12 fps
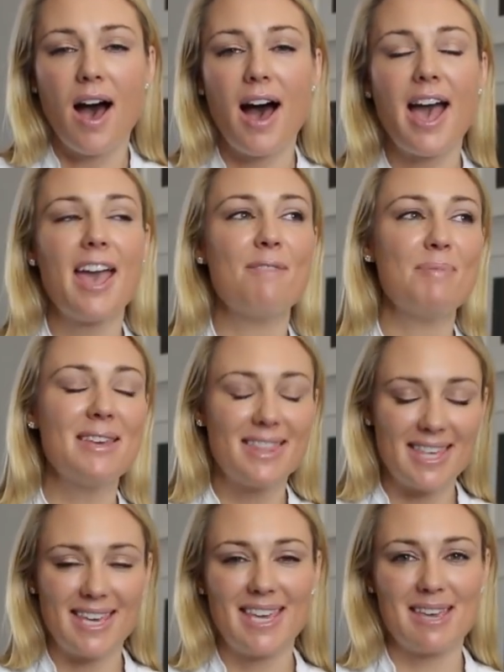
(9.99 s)
I have been
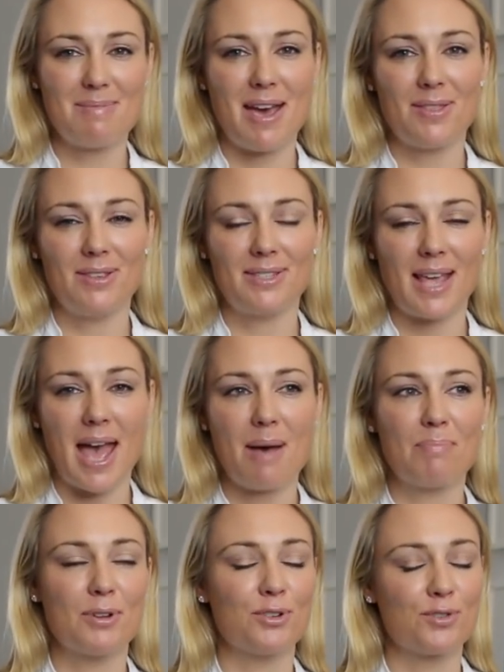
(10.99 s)
thinking about this
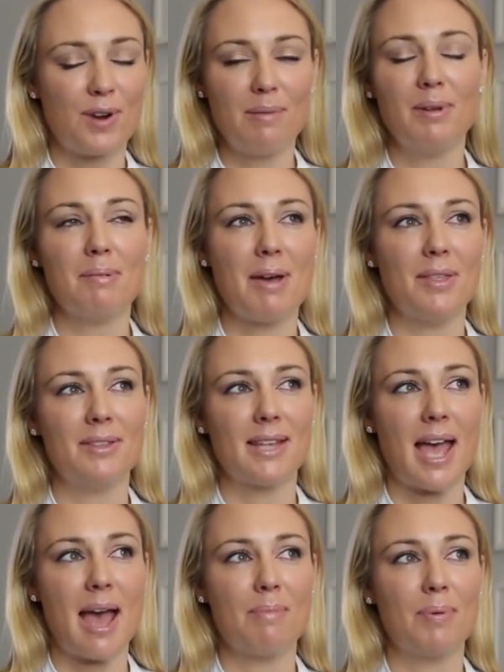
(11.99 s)
app, dreaming about
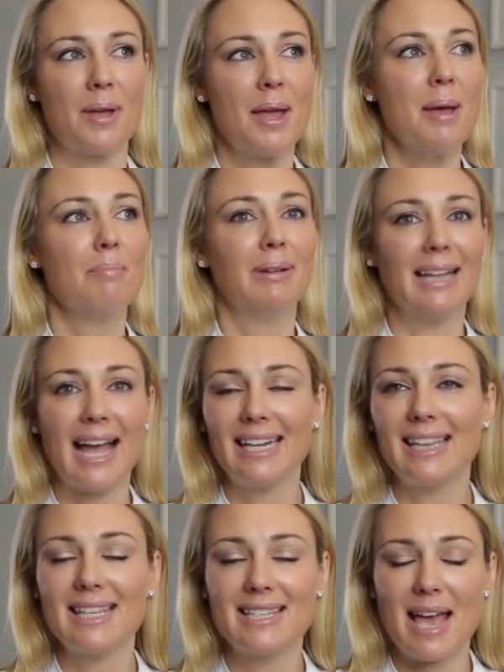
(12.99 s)
this app,
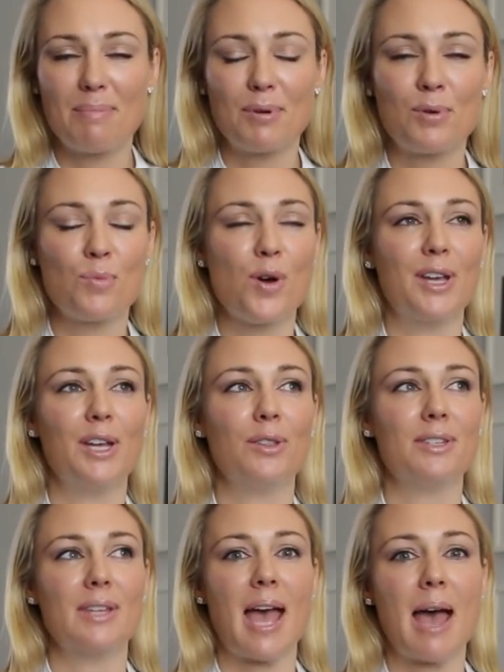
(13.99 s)
planning this app and working
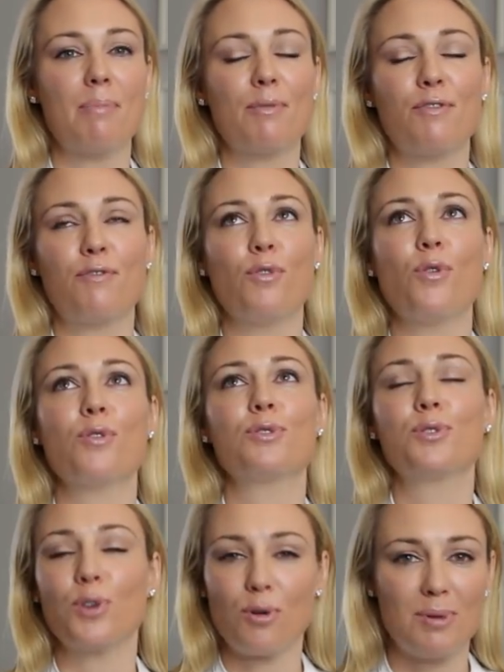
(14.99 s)
on this app for
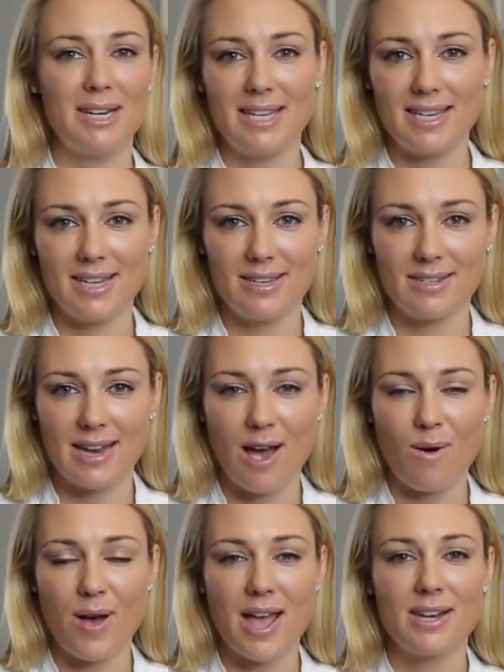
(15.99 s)
so many years
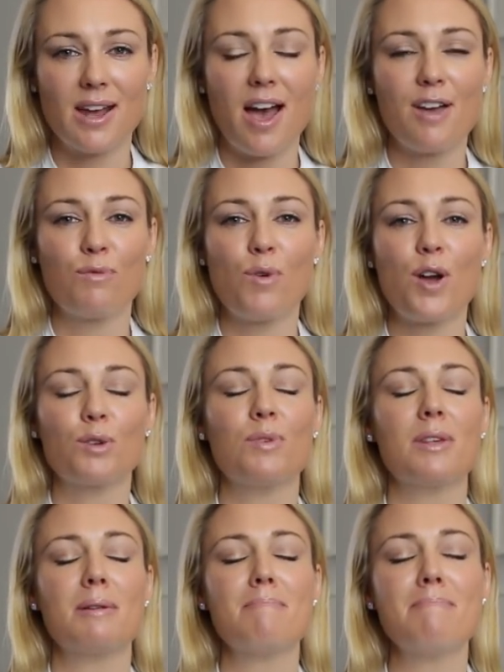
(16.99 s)
now and I have worked
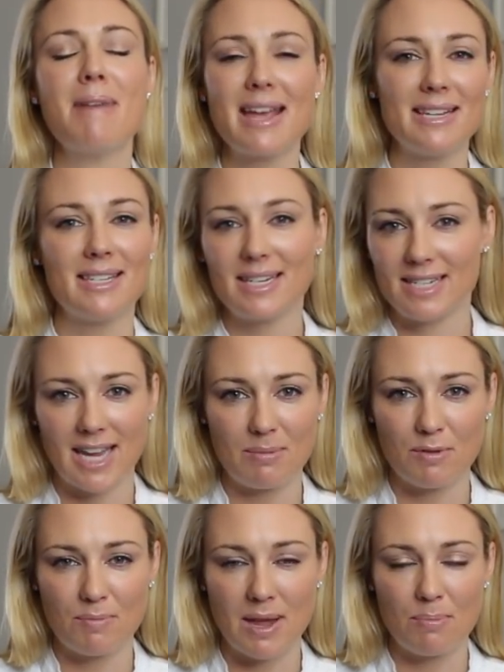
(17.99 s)
with an amazing
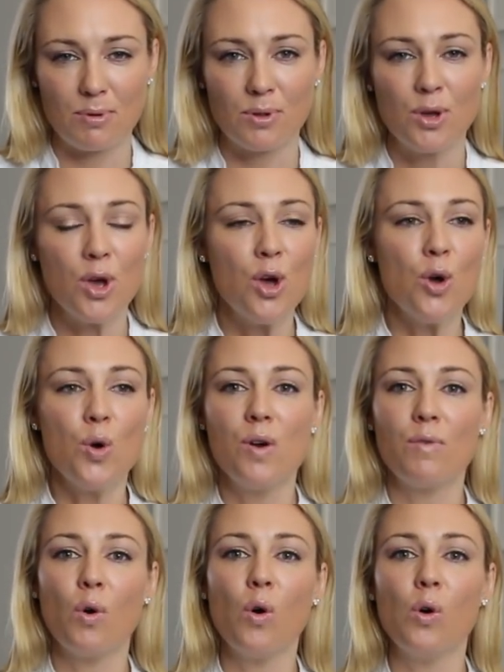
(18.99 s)
team of people who
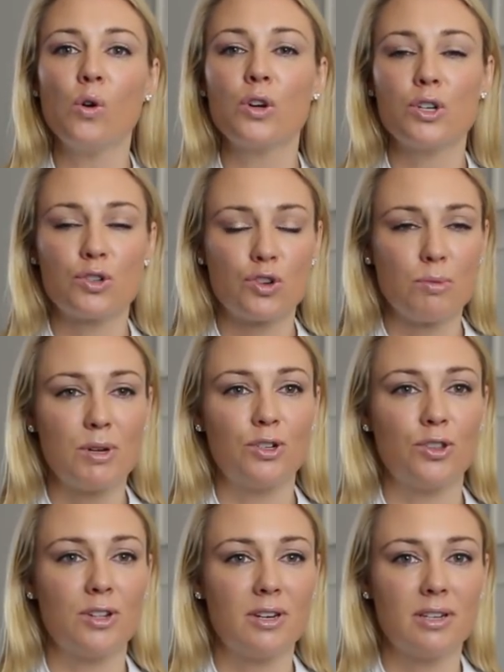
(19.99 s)
have all contributed
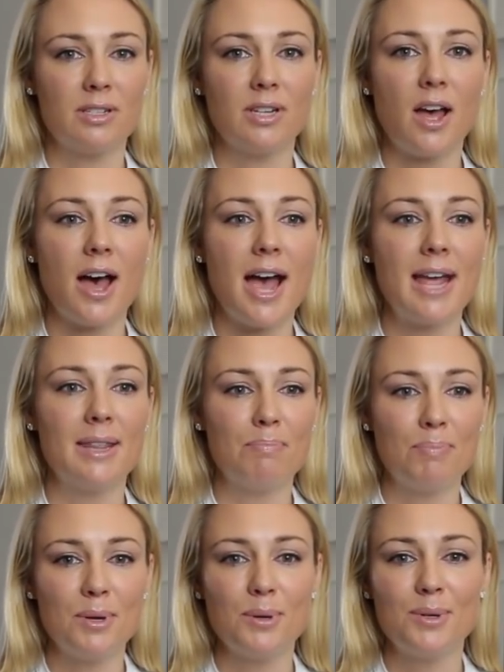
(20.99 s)
to the design,
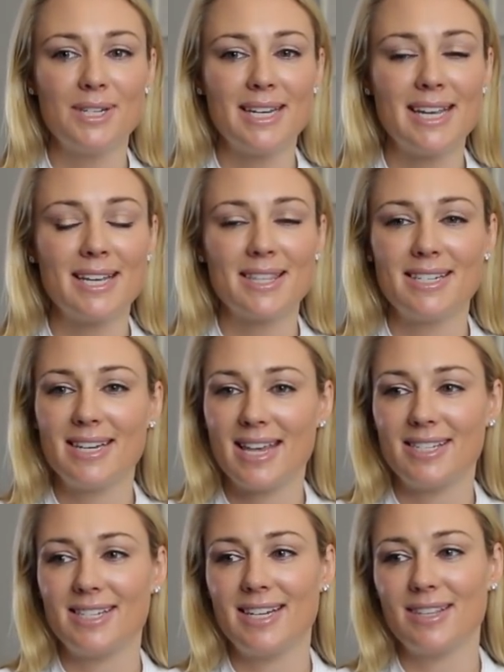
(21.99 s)
the building, the
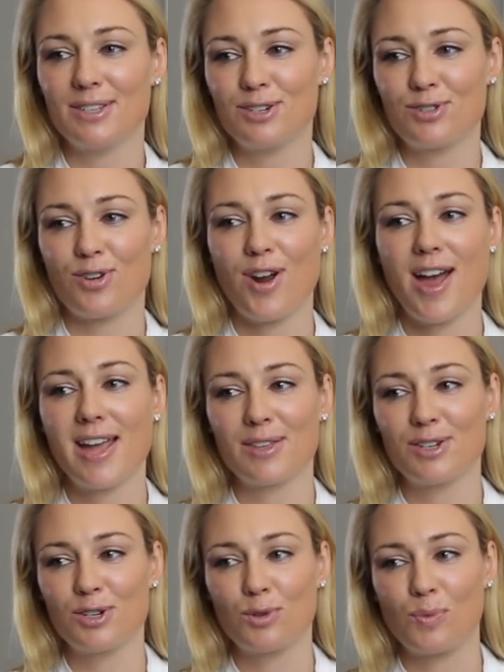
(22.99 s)
testing, the trying,
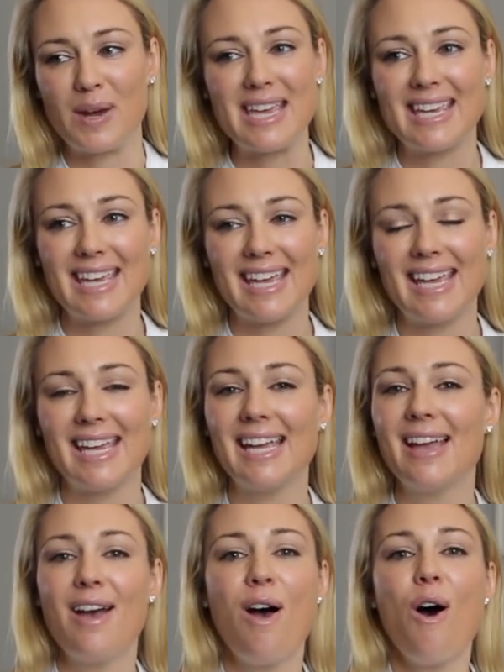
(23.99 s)
the
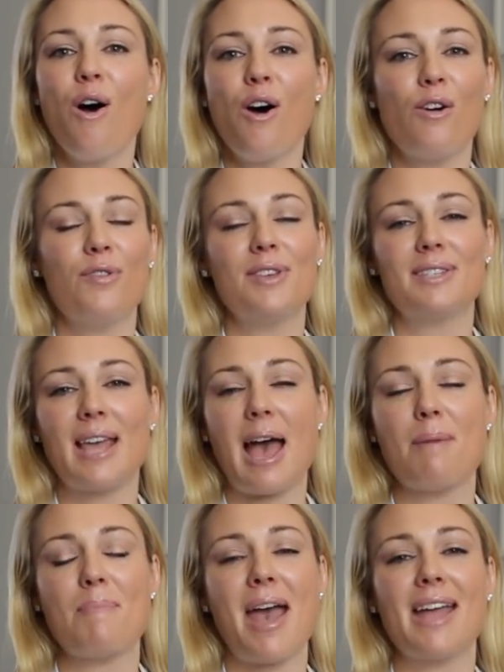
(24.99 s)
tweaking, of this
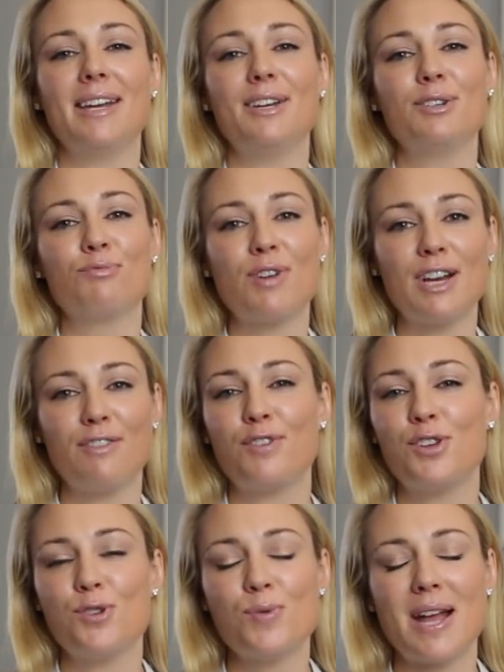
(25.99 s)
app and it is ready
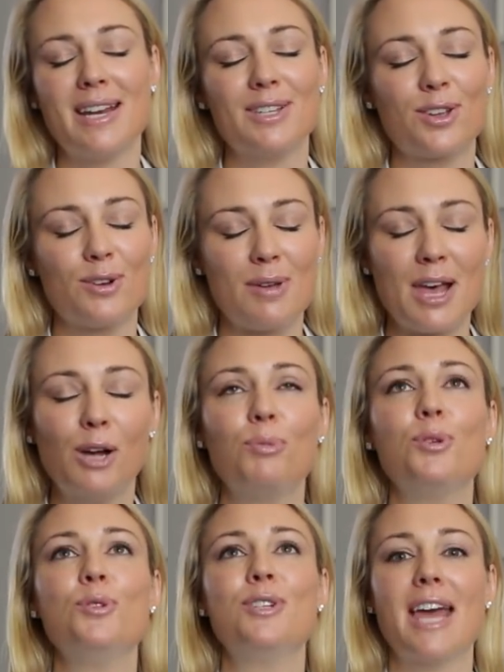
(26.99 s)
for you and it's going to help
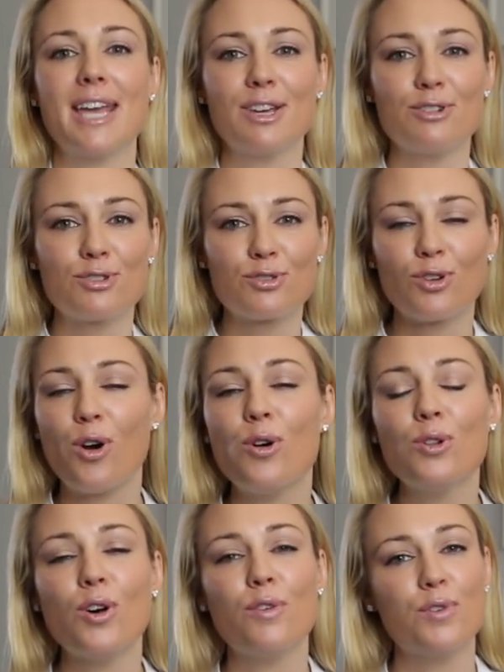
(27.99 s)
you take
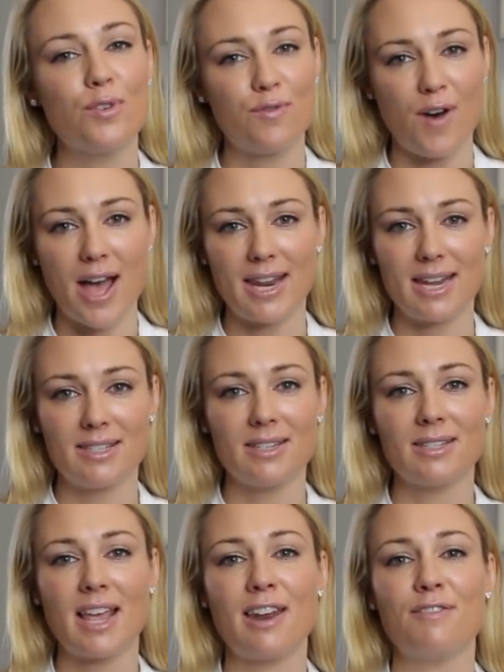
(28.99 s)
control of your
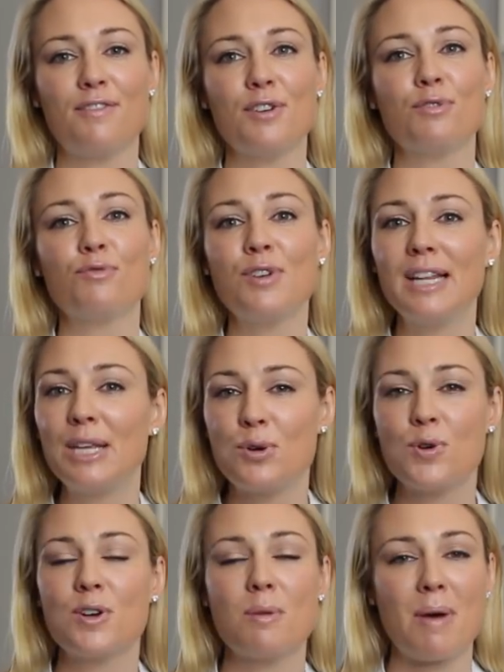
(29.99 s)
finances and feel really
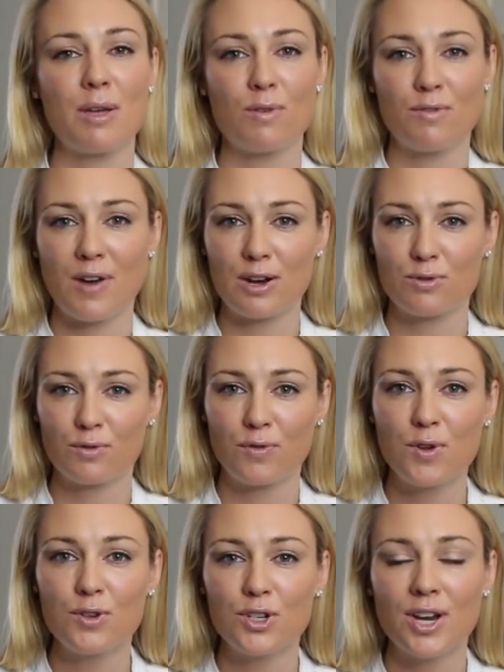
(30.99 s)
good about your financial
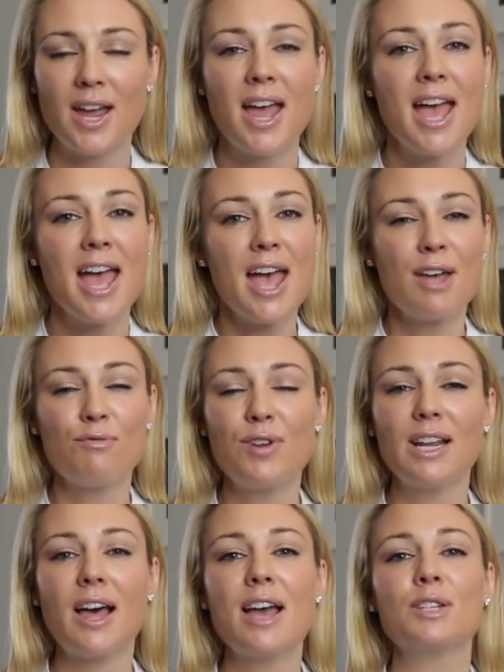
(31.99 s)
future and
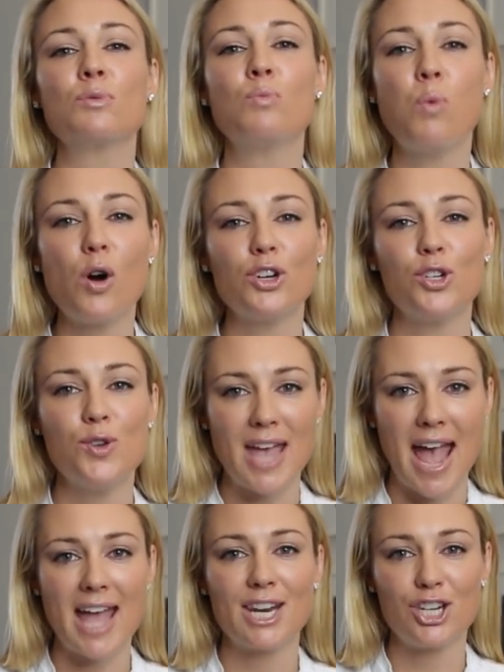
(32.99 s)
realize what you
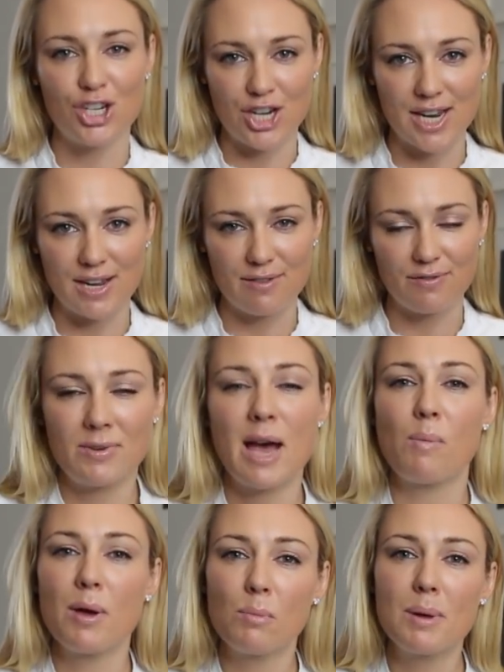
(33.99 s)
can achieve.
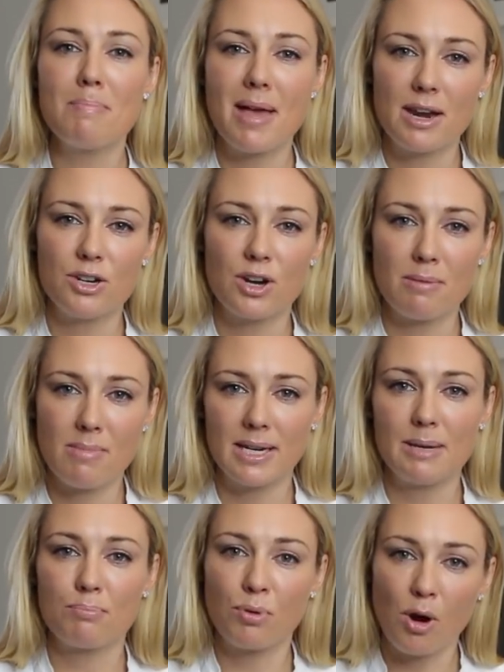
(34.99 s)
Now, when we manage our
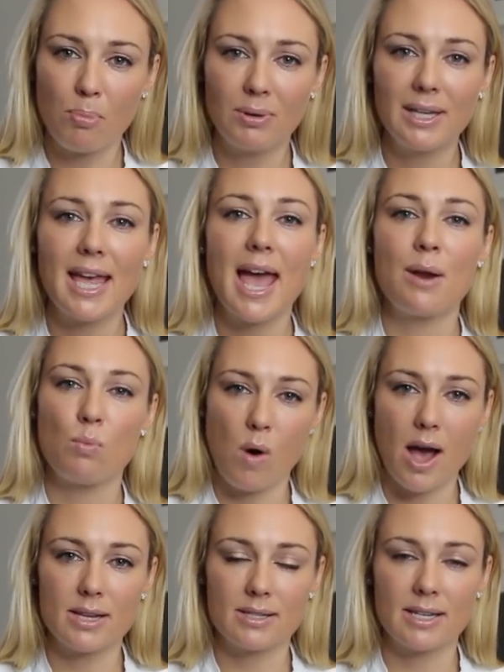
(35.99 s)
money properly and
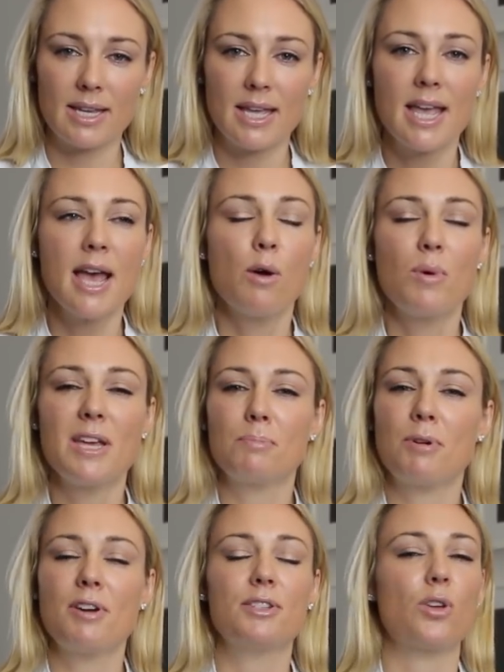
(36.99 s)
wisely, we
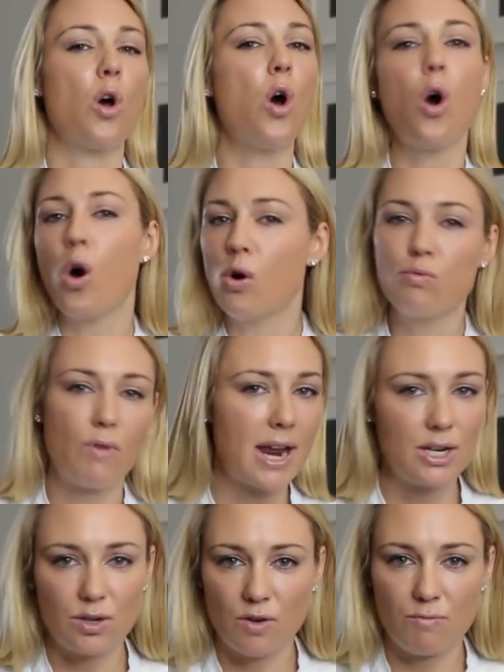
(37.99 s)
experience a whole
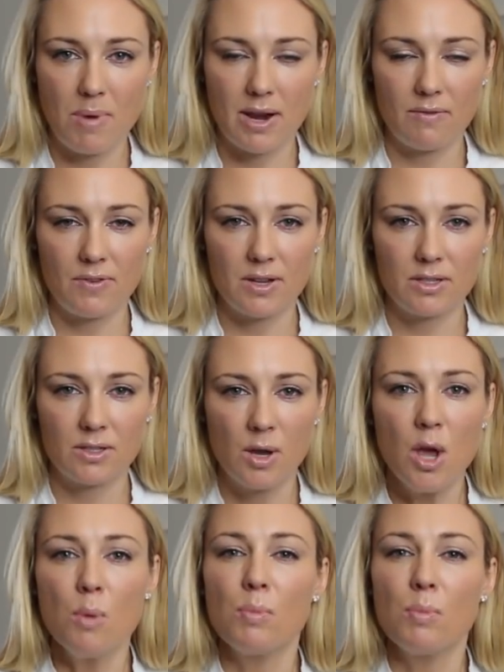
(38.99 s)
range of benefits.